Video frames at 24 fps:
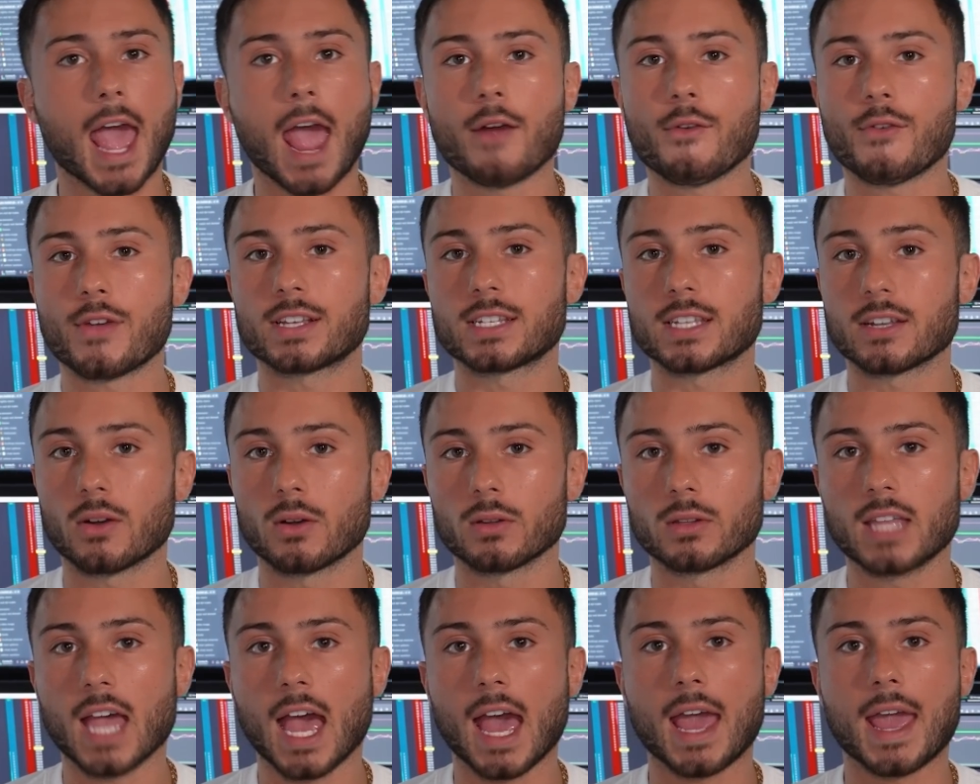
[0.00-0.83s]
every single
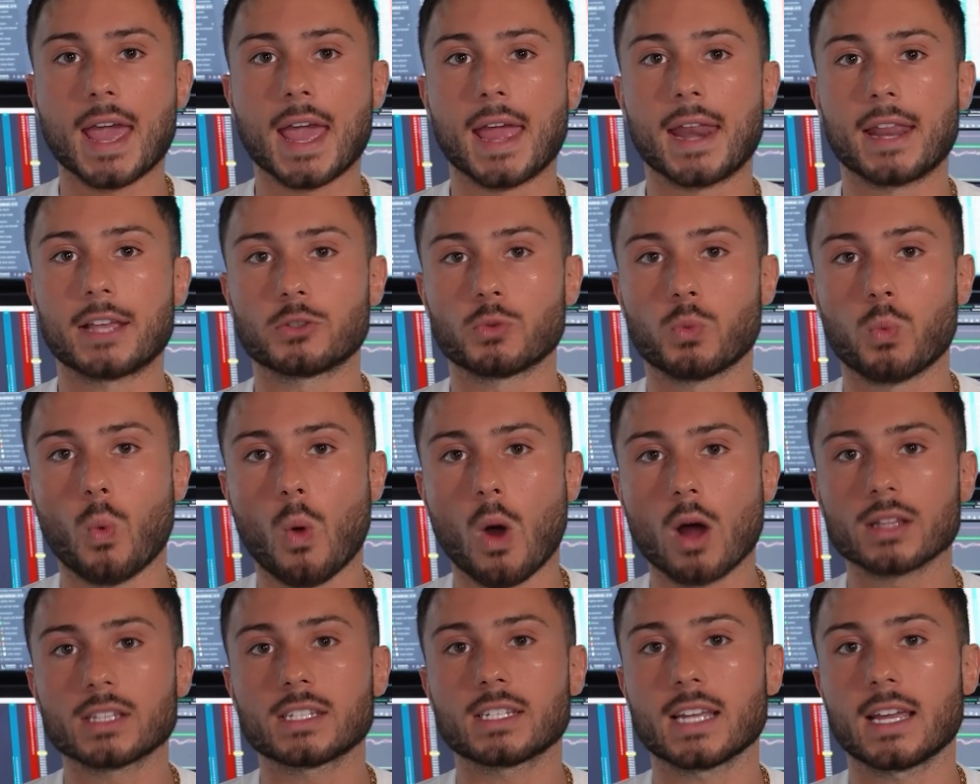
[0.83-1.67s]
day. It is
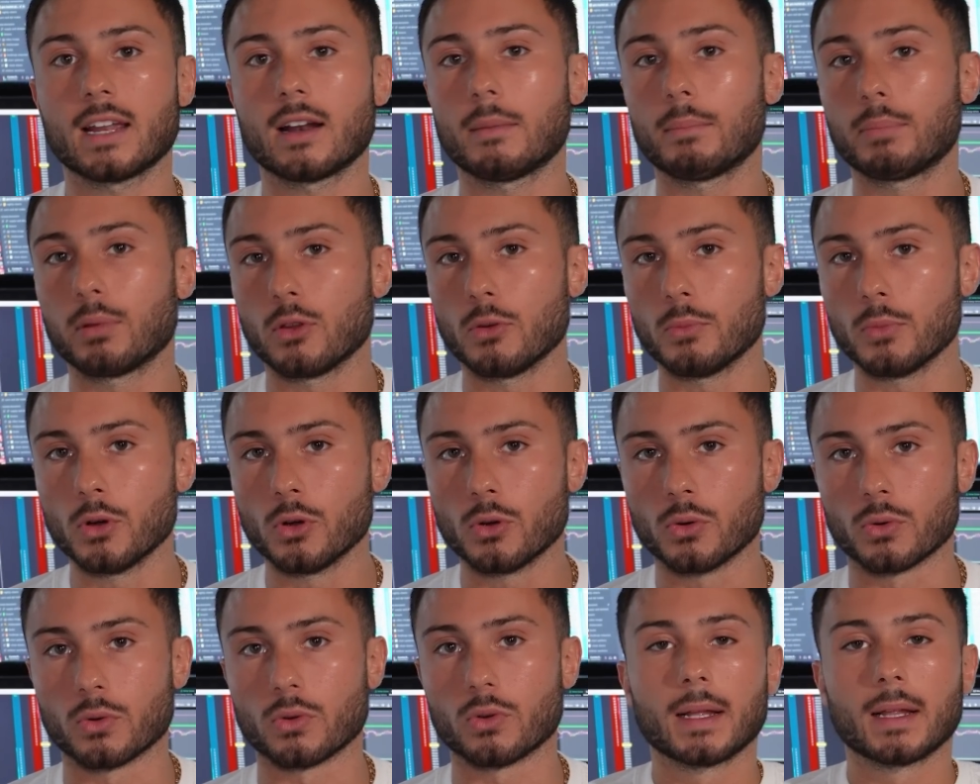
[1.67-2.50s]
once in a blue
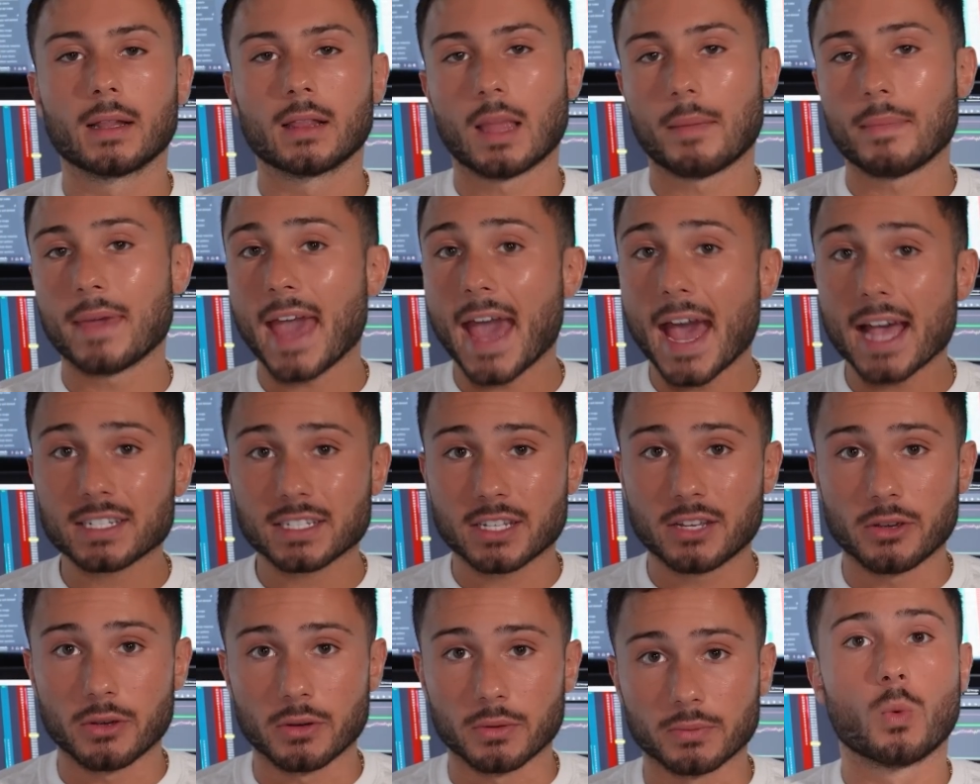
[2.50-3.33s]
moon. Let me
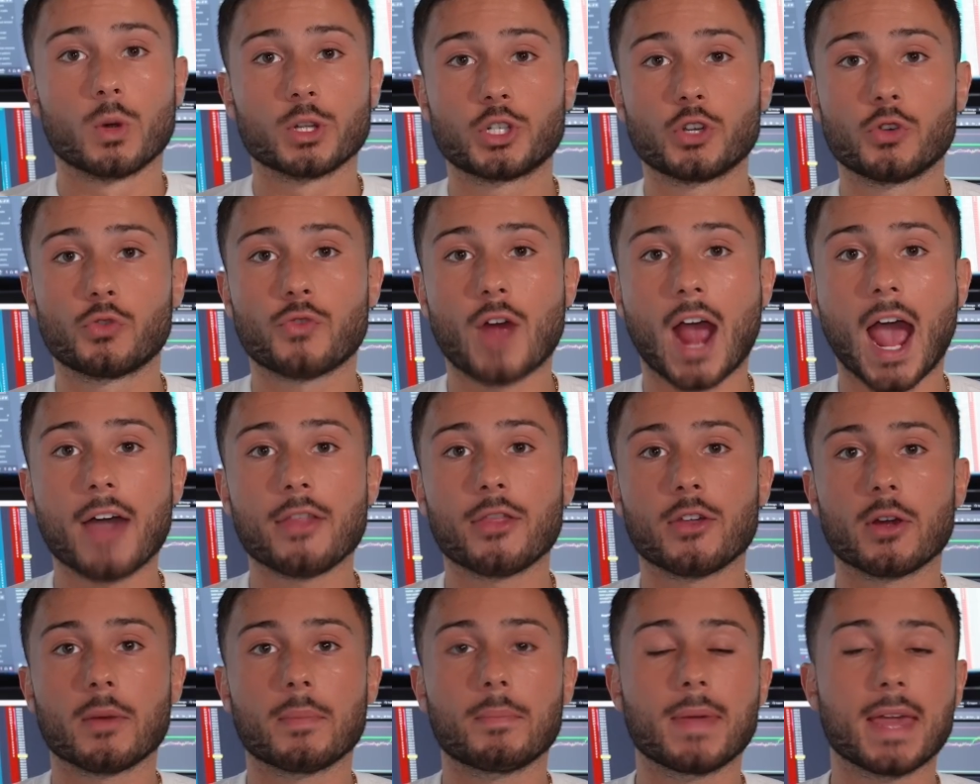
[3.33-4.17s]
ask you, would you
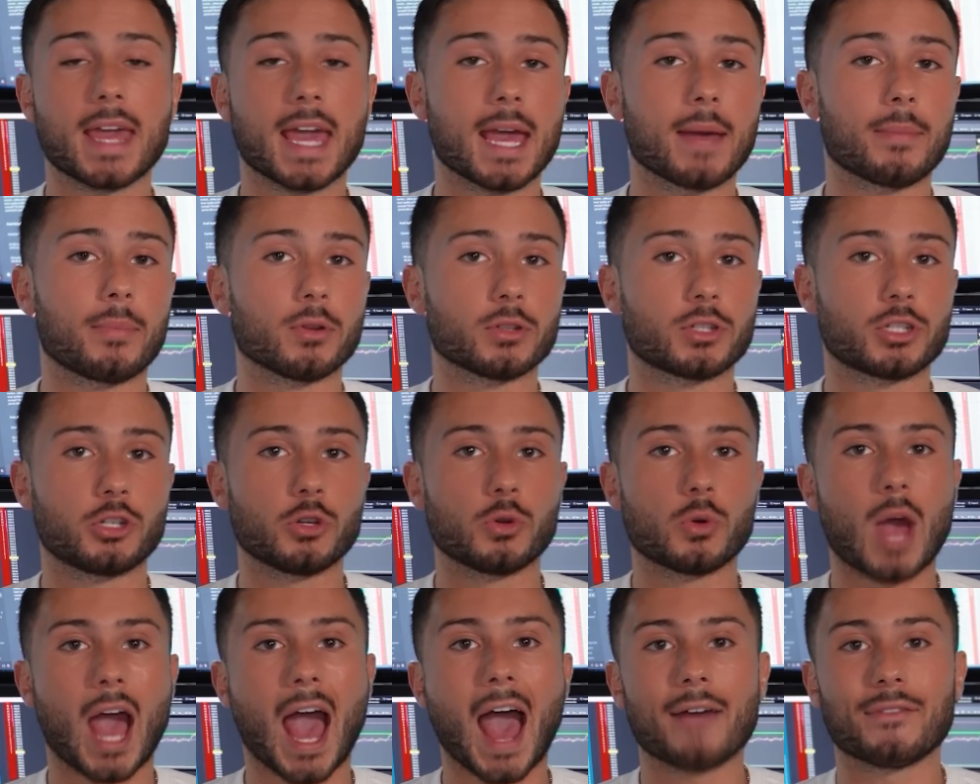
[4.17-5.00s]
rather be able
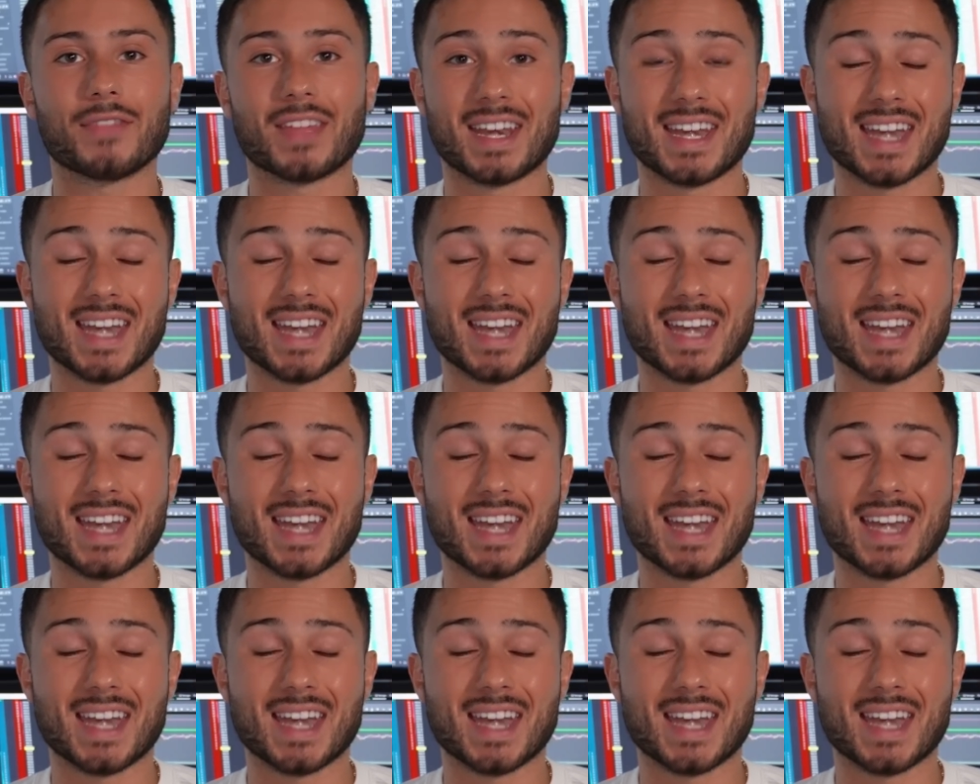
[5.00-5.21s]
to have the